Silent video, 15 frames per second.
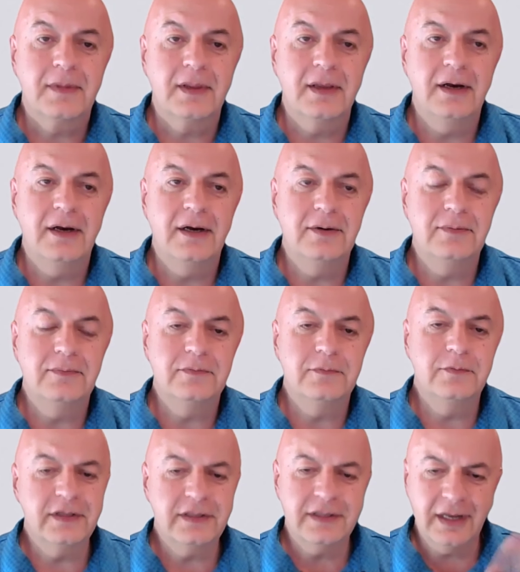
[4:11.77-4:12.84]

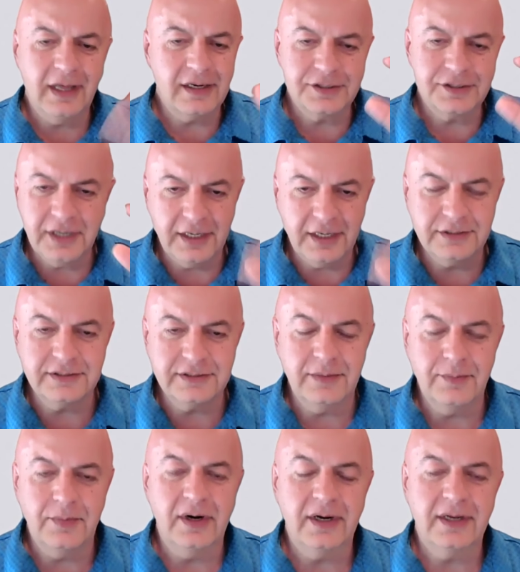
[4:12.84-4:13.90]
With a lot of changes in the
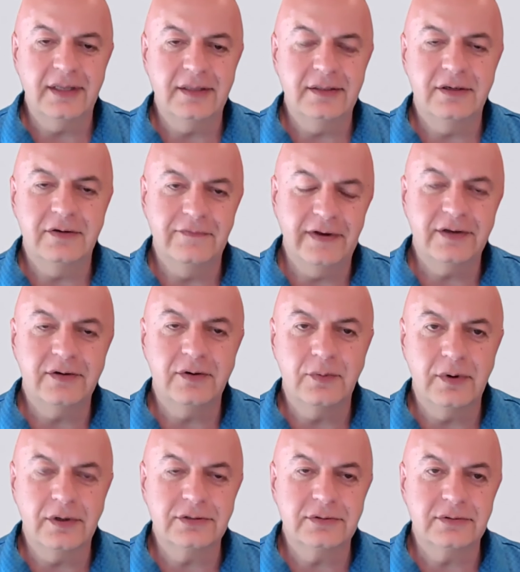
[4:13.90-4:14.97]
market,
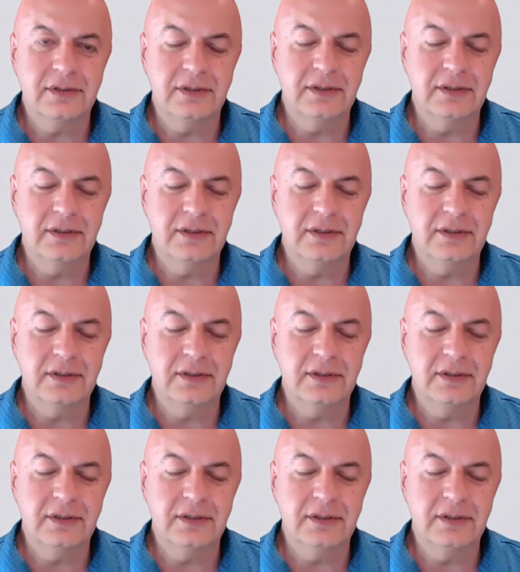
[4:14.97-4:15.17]
Vectorworks